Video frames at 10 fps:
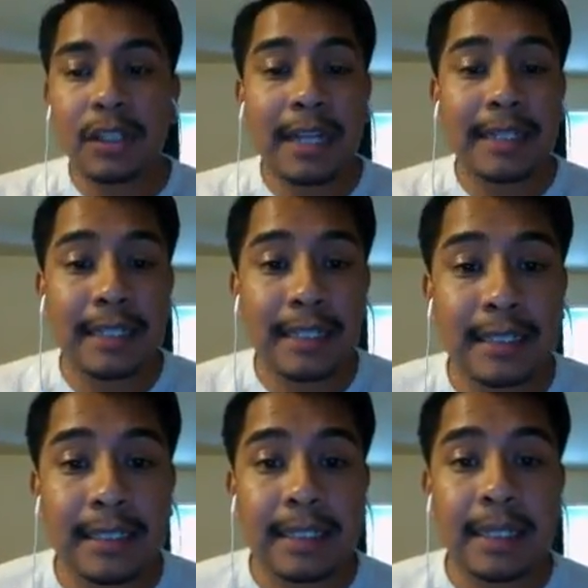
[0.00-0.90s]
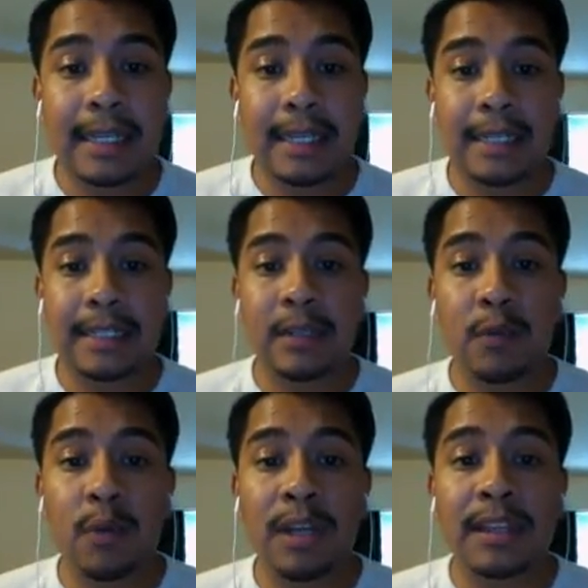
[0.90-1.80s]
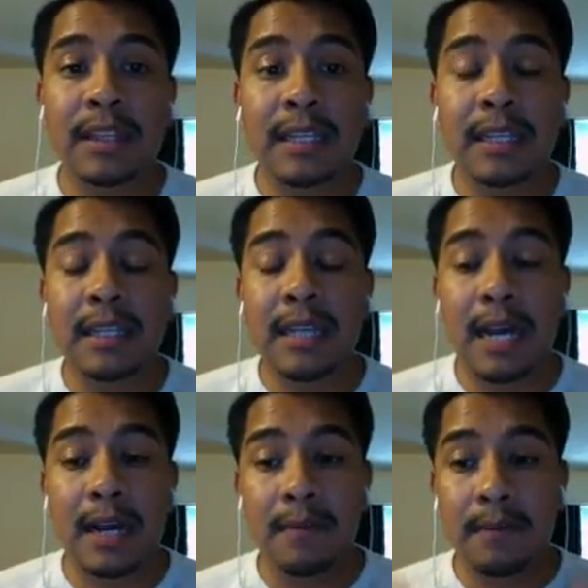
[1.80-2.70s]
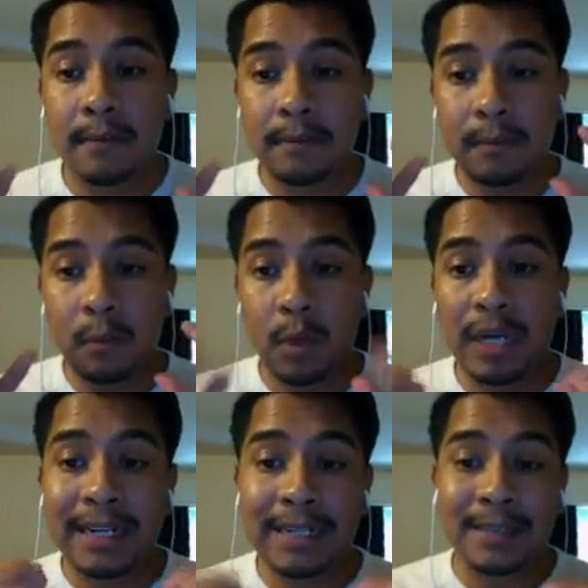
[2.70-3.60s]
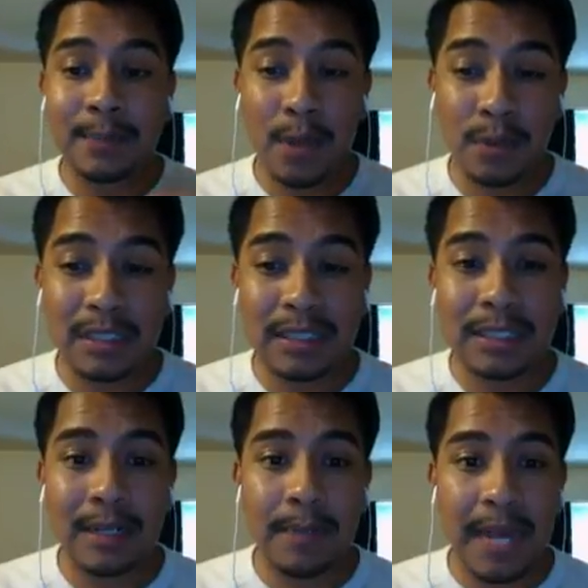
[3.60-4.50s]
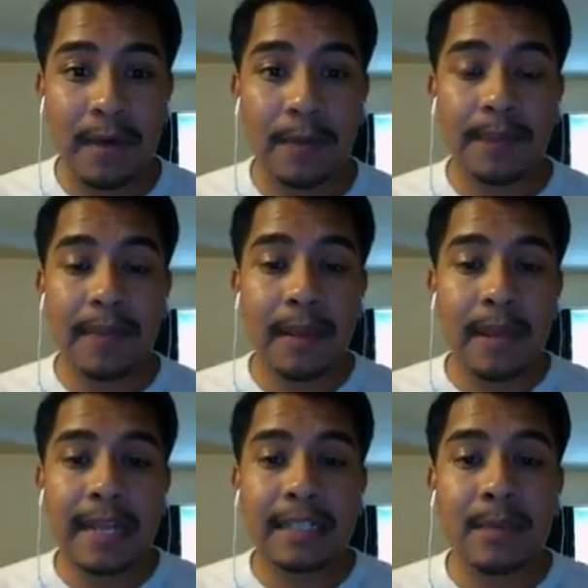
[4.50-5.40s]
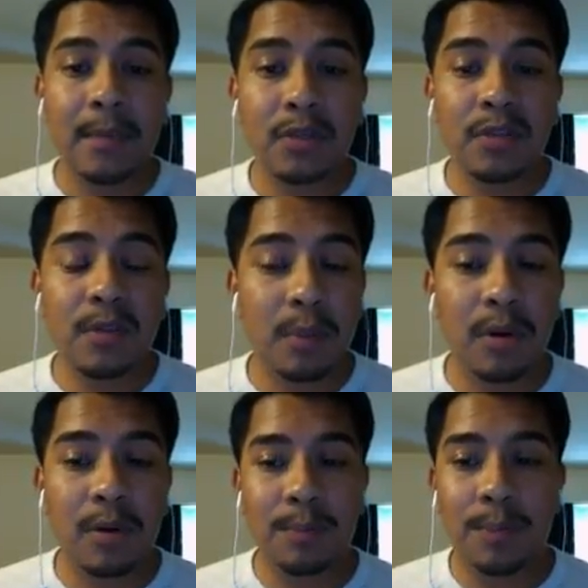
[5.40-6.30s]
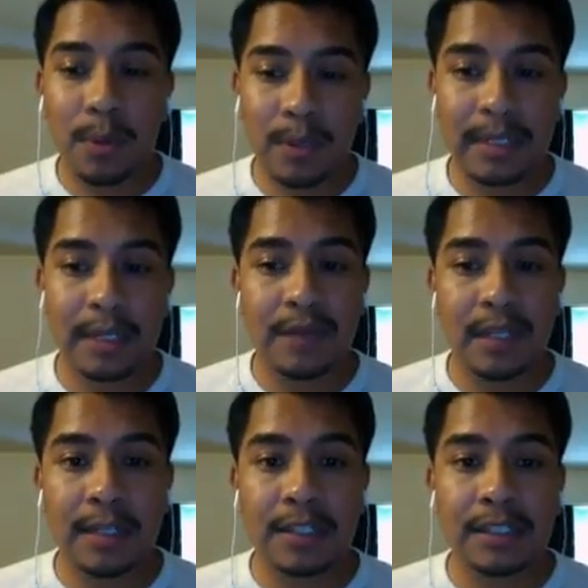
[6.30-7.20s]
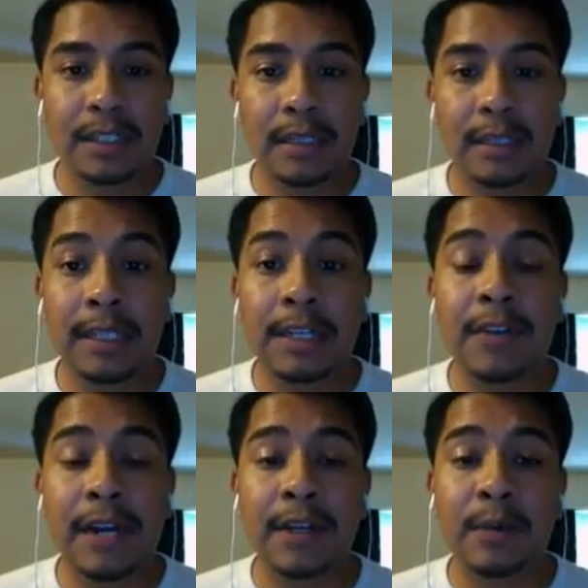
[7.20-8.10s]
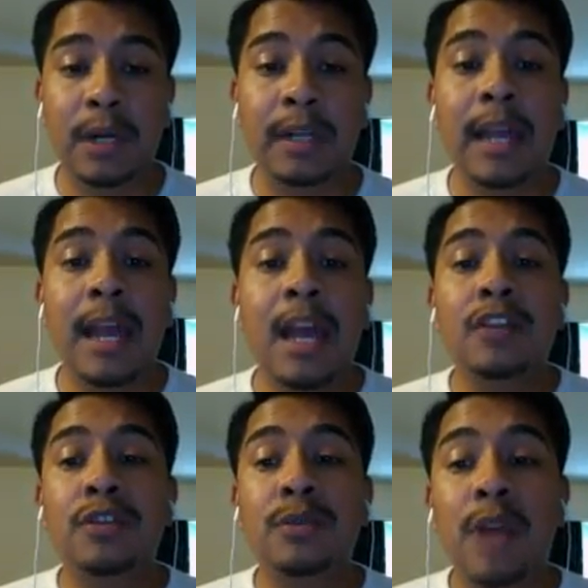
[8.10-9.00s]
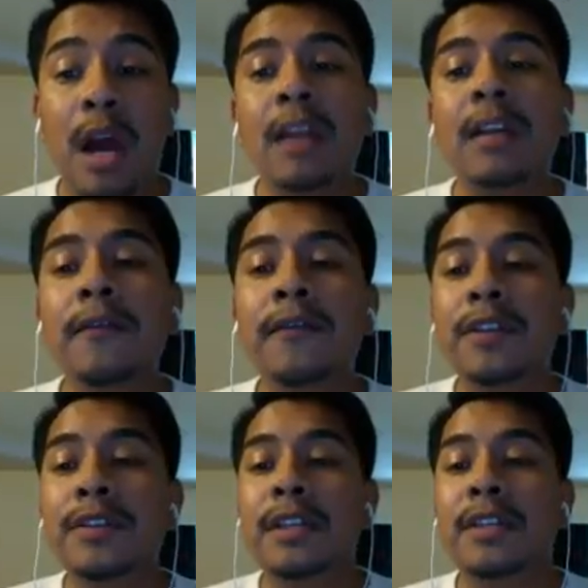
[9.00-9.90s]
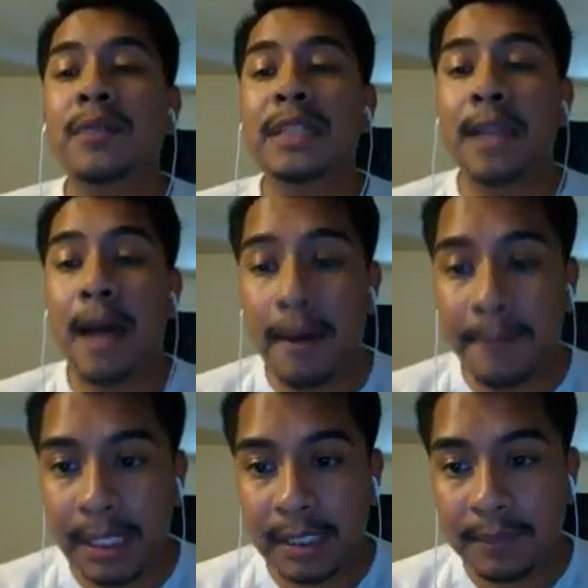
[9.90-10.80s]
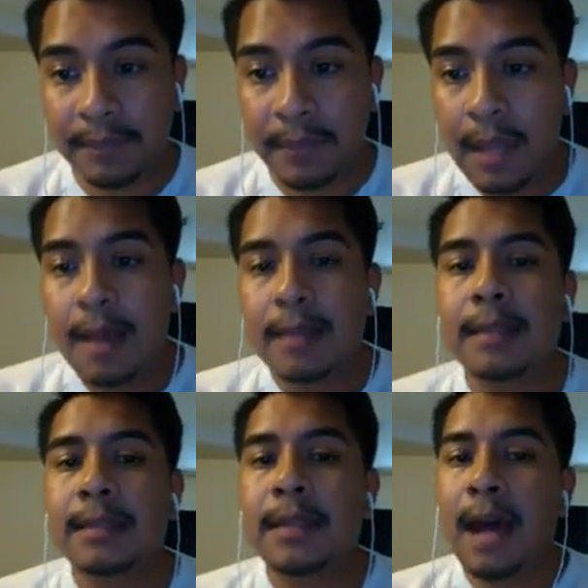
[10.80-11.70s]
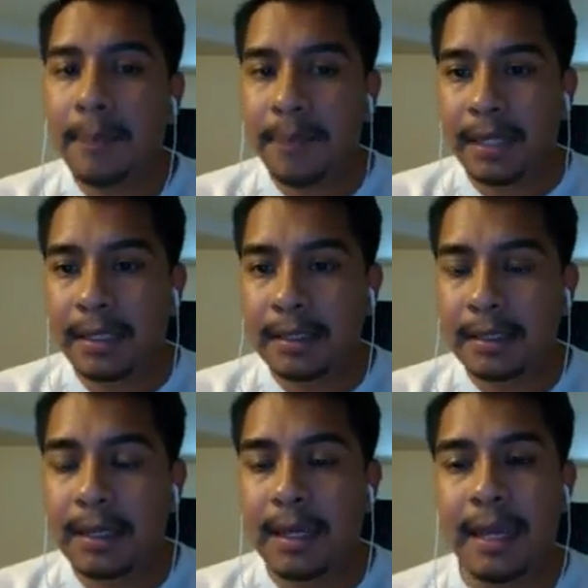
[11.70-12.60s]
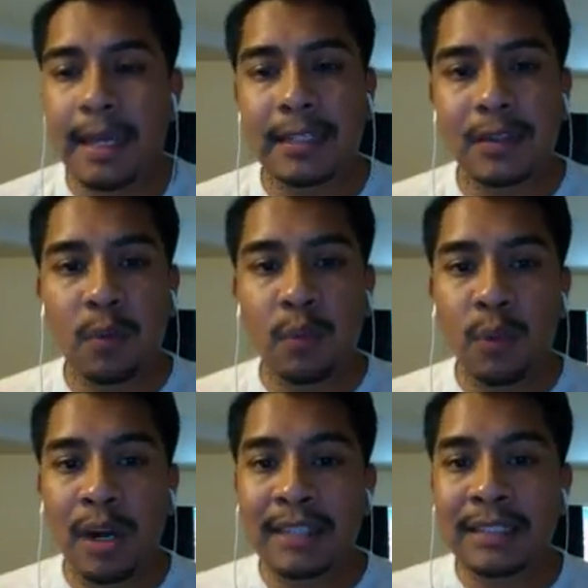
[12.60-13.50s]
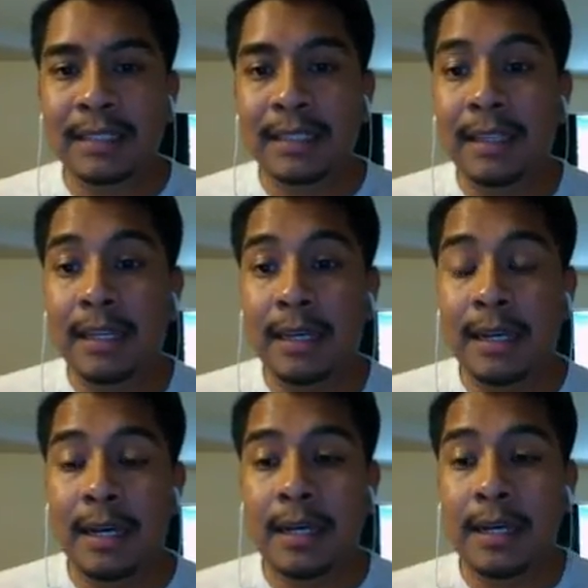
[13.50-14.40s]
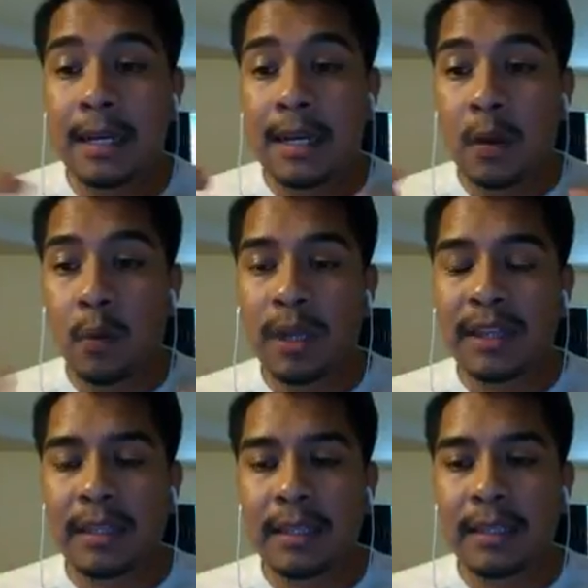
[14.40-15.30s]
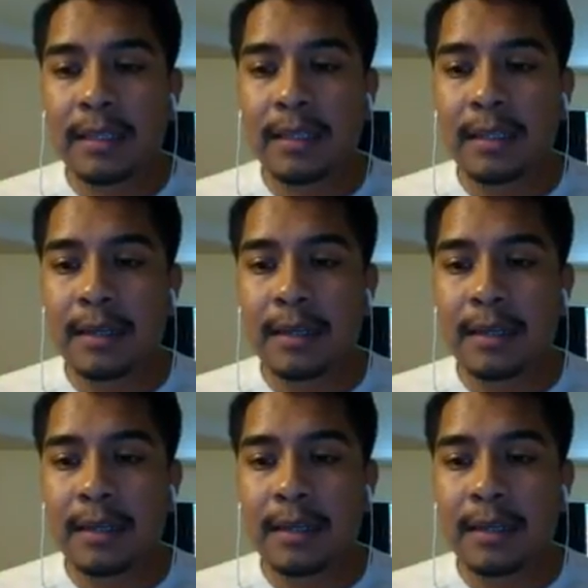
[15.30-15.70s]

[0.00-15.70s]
idea is what it is mostly about. It is the most important point of the literary work. Do not confuse this with topic. The topic is what the what the